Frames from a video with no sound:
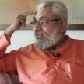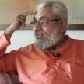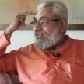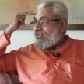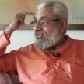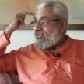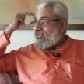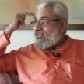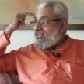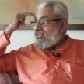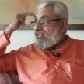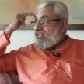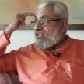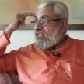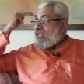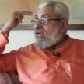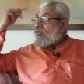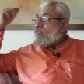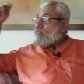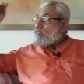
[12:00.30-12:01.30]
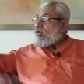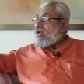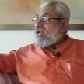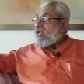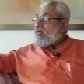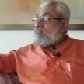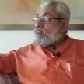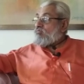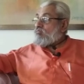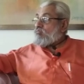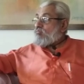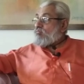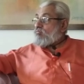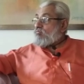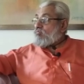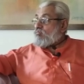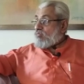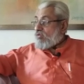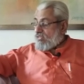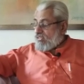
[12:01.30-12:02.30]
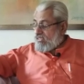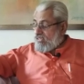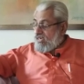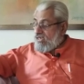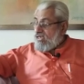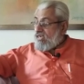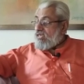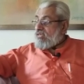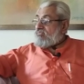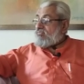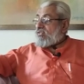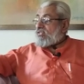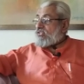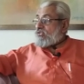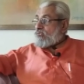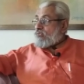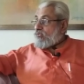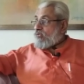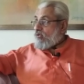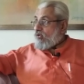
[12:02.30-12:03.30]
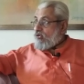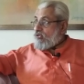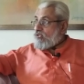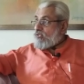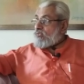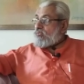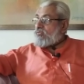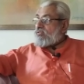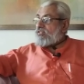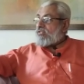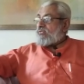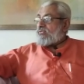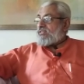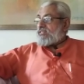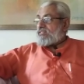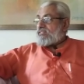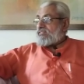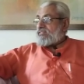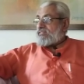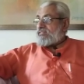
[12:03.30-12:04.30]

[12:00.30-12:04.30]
is when it traps when, you, it disturbs. Yeah, when you can't do without it,